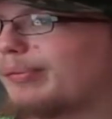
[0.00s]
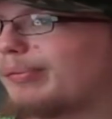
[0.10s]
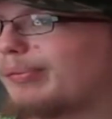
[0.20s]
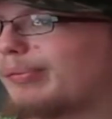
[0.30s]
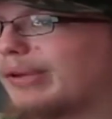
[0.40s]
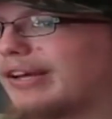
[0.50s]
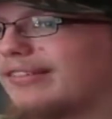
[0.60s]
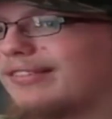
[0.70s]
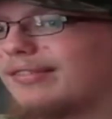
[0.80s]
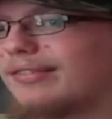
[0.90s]

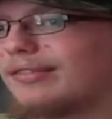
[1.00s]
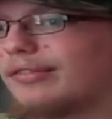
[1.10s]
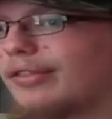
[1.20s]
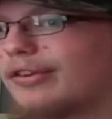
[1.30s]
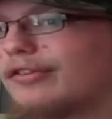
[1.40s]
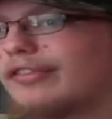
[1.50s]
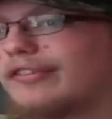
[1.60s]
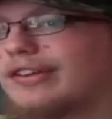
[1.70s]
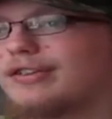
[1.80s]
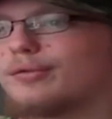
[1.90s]
Because the New
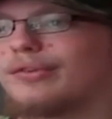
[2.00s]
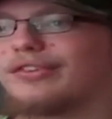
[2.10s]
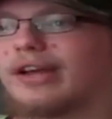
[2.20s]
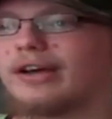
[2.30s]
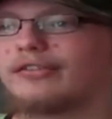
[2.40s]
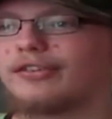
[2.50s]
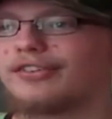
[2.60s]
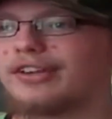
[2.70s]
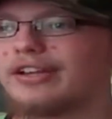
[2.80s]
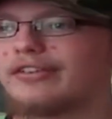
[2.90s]
52 was not
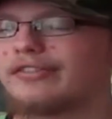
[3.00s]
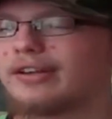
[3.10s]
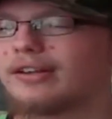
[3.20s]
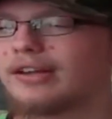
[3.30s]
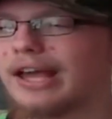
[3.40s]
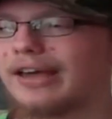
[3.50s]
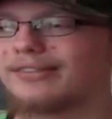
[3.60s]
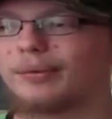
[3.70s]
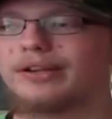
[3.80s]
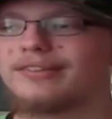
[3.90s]
received as
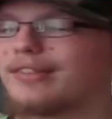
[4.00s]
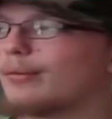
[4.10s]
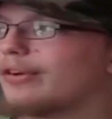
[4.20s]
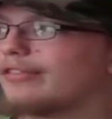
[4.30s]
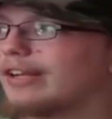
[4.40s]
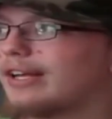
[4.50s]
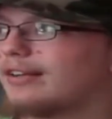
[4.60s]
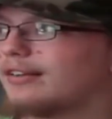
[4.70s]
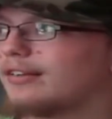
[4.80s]
well as they would have liked,